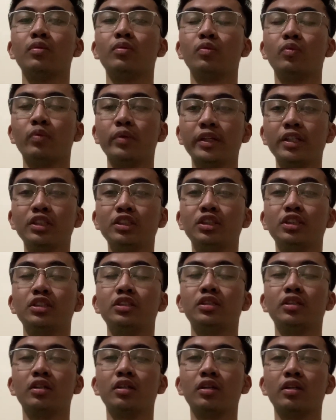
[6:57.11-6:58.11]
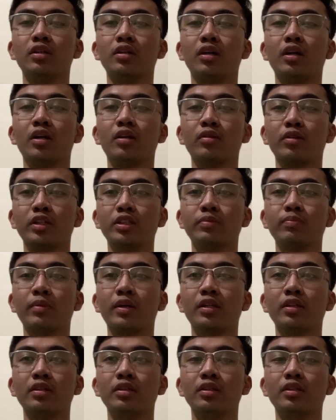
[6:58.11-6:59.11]
which
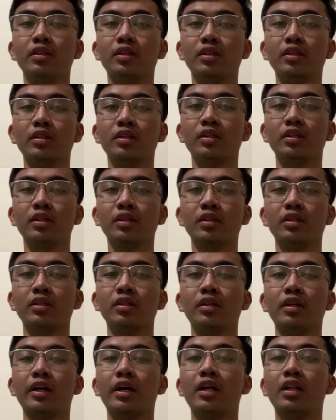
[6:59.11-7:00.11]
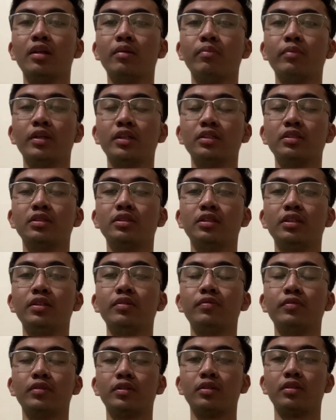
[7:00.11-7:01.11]
corresponding elements
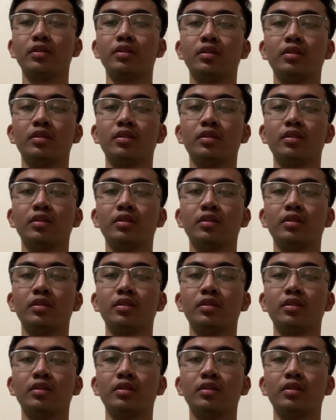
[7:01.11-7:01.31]
differ.